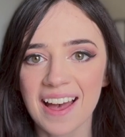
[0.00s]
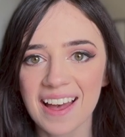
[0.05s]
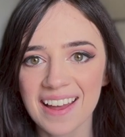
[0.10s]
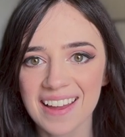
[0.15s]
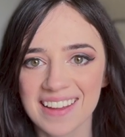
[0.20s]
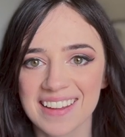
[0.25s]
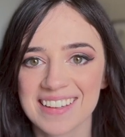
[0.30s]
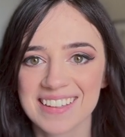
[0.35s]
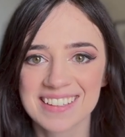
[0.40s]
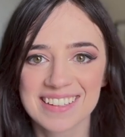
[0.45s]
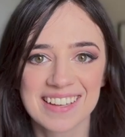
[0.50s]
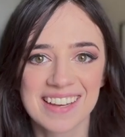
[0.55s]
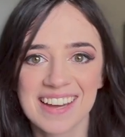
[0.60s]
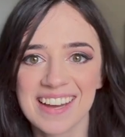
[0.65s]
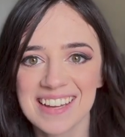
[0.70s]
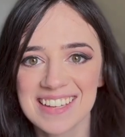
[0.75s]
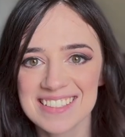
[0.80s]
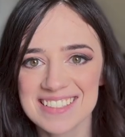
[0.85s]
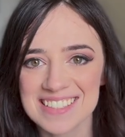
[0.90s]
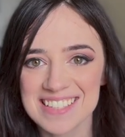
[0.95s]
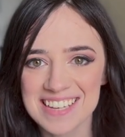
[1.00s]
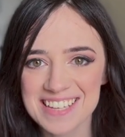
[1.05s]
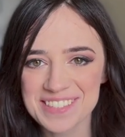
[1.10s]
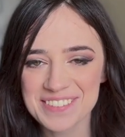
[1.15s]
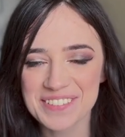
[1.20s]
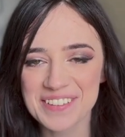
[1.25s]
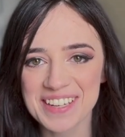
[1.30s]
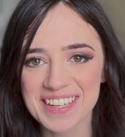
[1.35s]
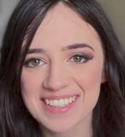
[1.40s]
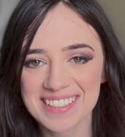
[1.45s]
Hi, guys,
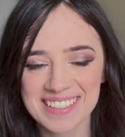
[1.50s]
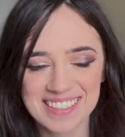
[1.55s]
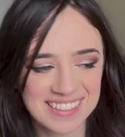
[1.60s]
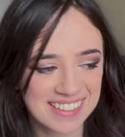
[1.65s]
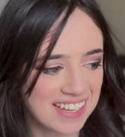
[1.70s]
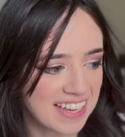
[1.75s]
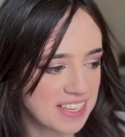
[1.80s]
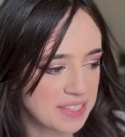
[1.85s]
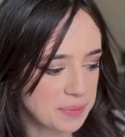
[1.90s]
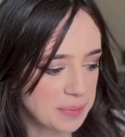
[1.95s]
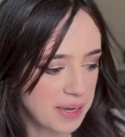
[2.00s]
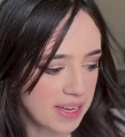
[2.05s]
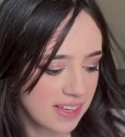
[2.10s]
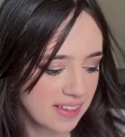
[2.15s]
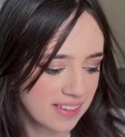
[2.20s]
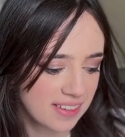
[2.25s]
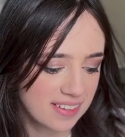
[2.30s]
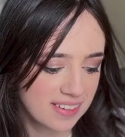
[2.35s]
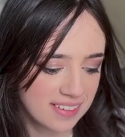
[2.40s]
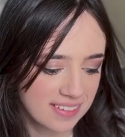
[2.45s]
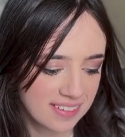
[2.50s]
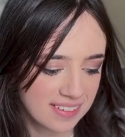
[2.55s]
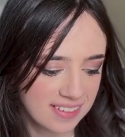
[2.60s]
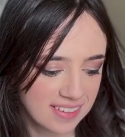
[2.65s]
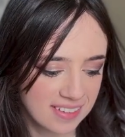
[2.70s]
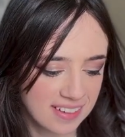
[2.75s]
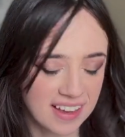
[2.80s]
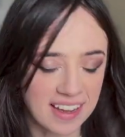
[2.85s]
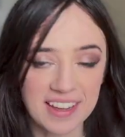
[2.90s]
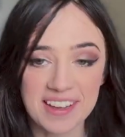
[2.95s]
guess what? Guess what?
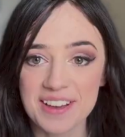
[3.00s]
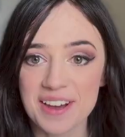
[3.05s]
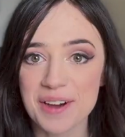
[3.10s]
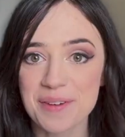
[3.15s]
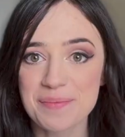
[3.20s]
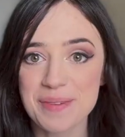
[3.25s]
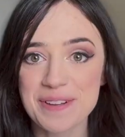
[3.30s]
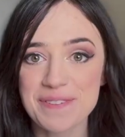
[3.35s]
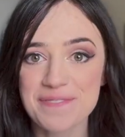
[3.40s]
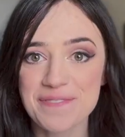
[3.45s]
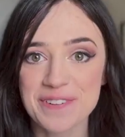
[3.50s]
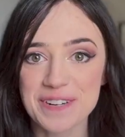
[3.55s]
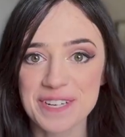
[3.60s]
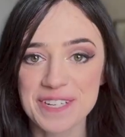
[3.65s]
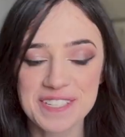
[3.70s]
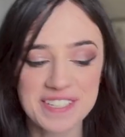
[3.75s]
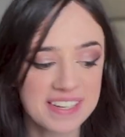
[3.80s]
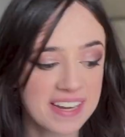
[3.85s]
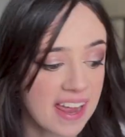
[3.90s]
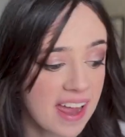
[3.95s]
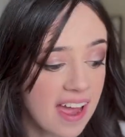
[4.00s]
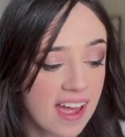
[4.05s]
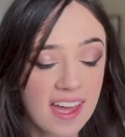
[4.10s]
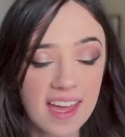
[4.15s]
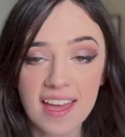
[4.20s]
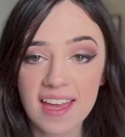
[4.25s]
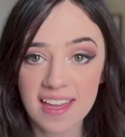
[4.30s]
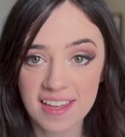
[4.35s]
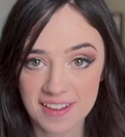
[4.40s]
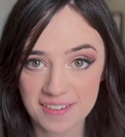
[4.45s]
I got my first
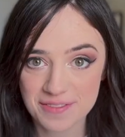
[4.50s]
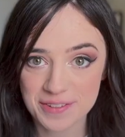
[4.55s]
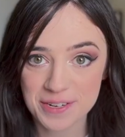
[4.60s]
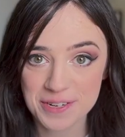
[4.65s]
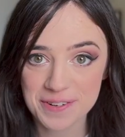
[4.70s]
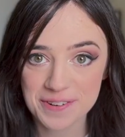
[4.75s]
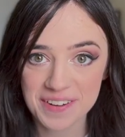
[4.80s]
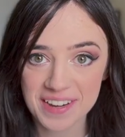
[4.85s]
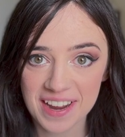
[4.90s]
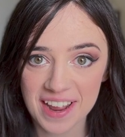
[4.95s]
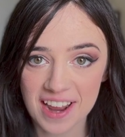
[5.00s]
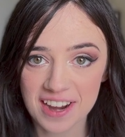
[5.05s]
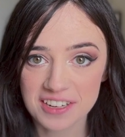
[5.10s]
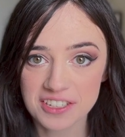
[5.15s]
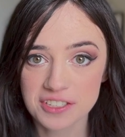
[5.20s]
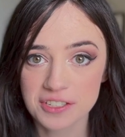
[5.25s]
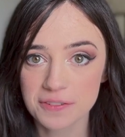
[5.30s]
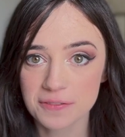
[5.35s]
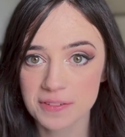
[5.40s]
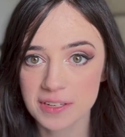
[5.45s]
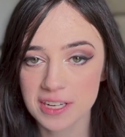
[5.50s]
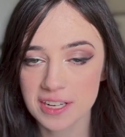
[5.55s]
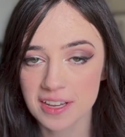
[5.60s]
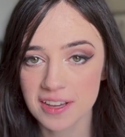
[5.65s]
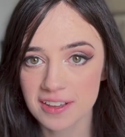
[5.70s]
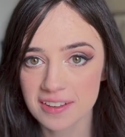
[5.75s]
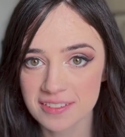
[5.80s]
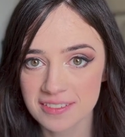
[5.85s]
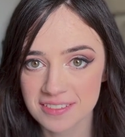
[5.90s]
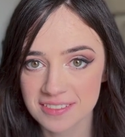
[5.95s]
ever reaction
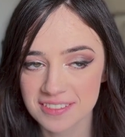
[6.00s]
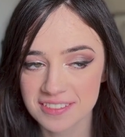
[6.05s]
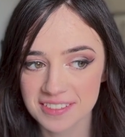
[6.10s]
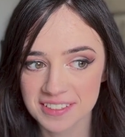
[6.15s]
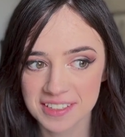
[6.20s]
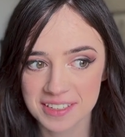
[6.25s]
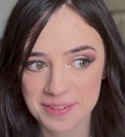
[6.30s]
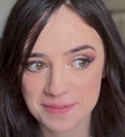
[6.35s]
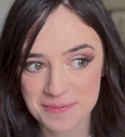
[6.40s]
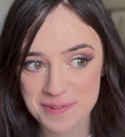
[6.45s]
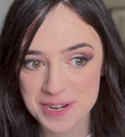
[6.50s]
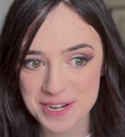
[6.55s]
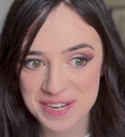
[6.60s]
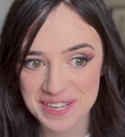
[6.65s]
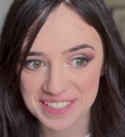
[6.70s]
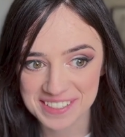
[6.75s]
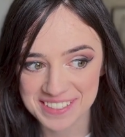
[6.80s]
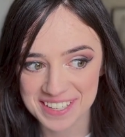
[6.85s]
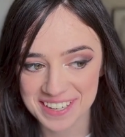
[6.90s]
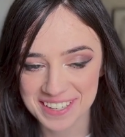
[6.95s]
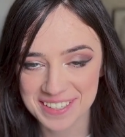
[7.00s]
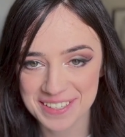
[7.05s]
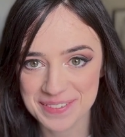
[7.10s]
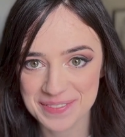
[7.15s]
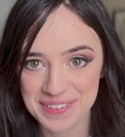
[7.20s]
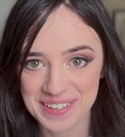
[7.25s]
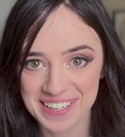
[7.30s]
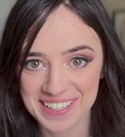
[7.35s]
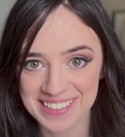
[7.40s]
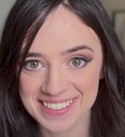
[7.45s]
video, and I'm pretty excited
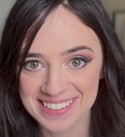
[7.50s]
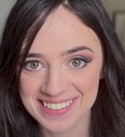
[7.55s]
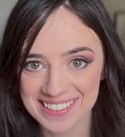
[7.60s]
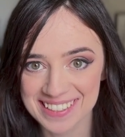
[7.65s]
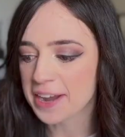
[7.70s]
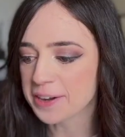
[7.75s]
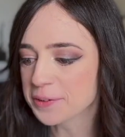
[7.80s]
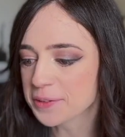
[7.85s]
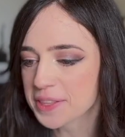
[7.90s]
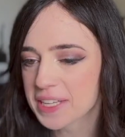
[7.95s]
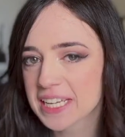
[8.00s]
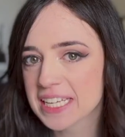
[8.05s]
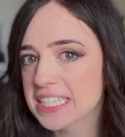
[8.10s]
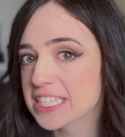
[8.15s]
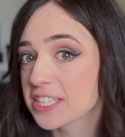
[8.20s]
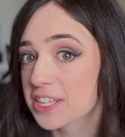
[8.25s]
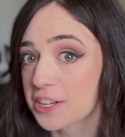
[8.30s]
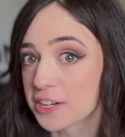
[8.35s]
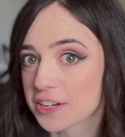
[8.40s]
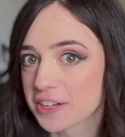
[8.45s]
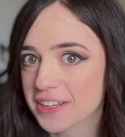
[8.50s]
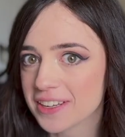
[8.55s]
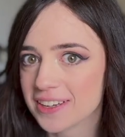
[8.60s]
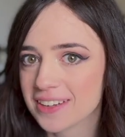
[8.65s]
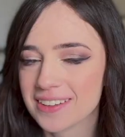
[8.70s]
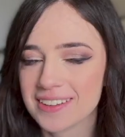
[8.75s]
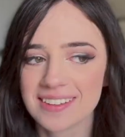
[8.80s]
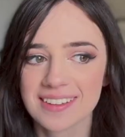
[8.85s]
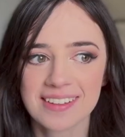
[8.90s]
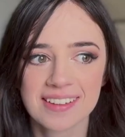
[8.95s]
about it. I don't think it's
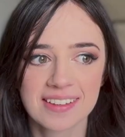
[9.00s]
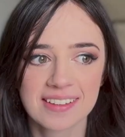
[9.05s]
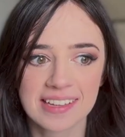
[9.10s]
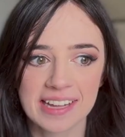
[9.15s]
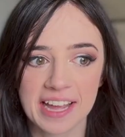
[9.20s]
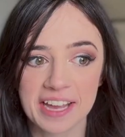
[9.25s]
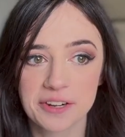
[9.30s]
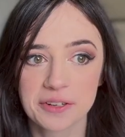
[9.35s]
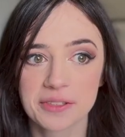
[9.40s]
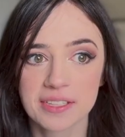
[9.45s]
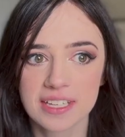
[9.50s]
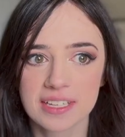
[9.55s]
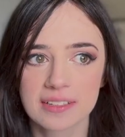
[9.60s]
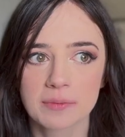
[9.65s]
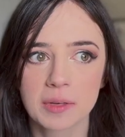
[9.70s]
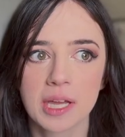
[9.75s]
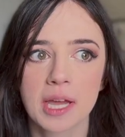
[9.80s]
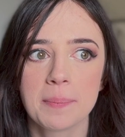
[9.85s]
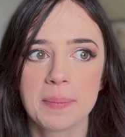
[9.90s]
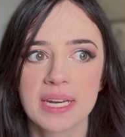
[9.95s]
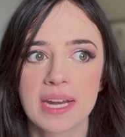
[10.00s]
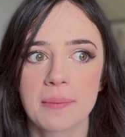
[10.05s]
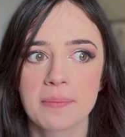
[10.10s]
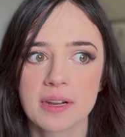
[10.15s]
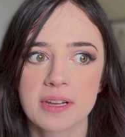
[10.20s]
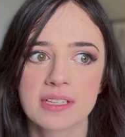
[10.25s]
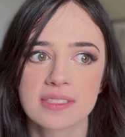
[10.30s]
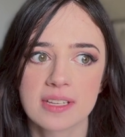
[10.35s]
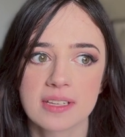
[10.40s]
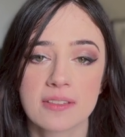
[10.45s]
good. Like, I don't think, well, I mean, I'm
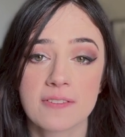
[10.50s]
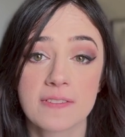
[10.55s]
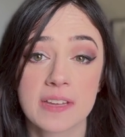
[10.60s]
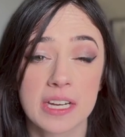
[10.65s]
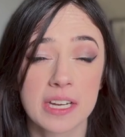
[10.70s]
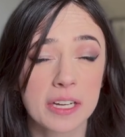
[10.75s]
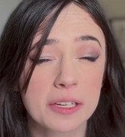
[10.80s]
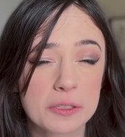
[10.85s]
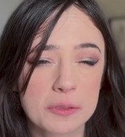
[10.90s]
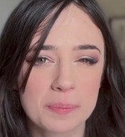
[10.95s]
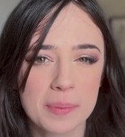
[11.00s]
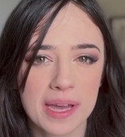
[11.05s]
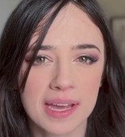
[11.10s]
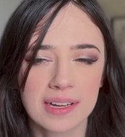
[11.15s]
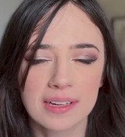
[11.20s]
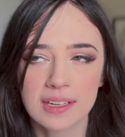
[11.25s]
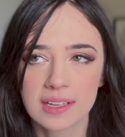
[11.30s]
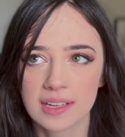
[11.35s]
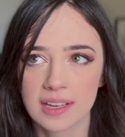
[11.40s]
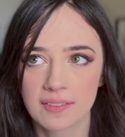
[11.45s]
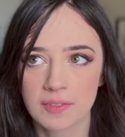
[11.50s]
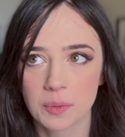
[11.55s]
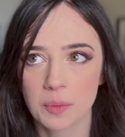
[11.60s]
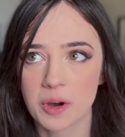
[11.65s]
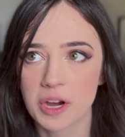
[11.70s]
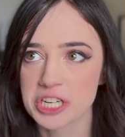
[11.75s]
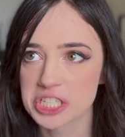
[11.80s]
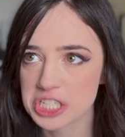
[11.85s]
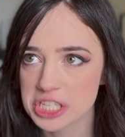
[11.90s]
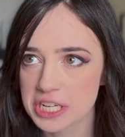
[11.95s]
not saying the video's bad, I haven't
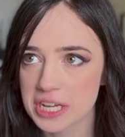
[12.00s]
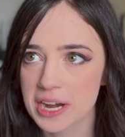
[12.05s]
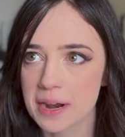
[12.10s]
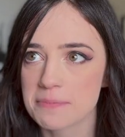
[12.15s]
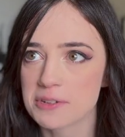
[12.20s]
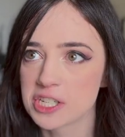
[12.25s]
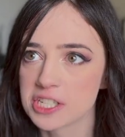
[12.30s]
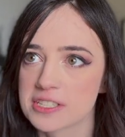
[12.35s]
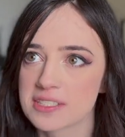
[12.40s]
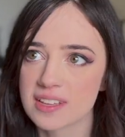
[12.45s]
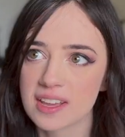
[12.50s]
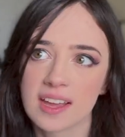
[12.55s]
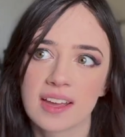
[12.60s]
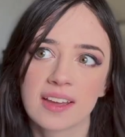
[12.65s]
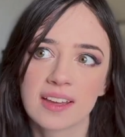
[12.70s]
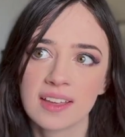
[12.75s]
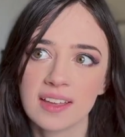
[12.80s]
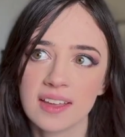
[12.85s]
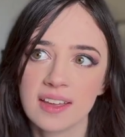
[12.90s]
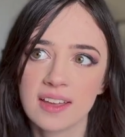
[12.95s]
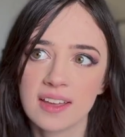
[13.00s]
watched it. I'm just saying